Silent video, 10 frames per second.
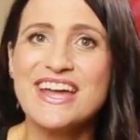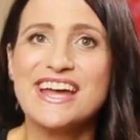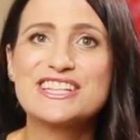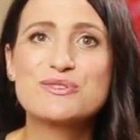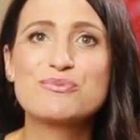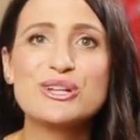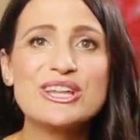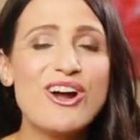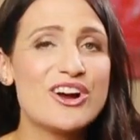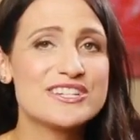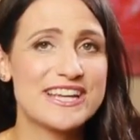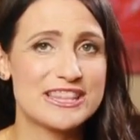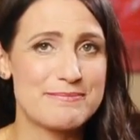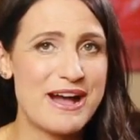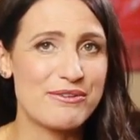It's really hard to
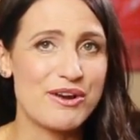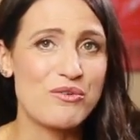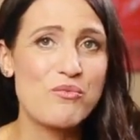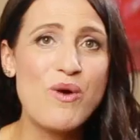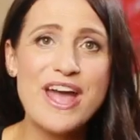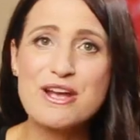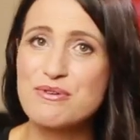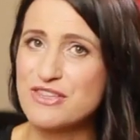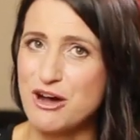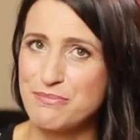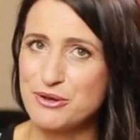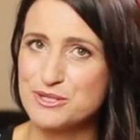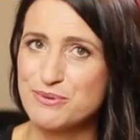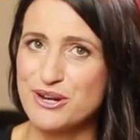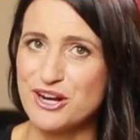get the background white without
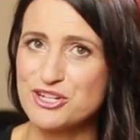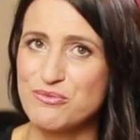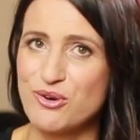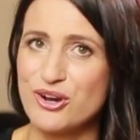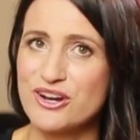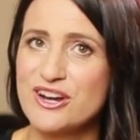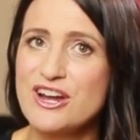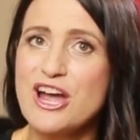post-production work,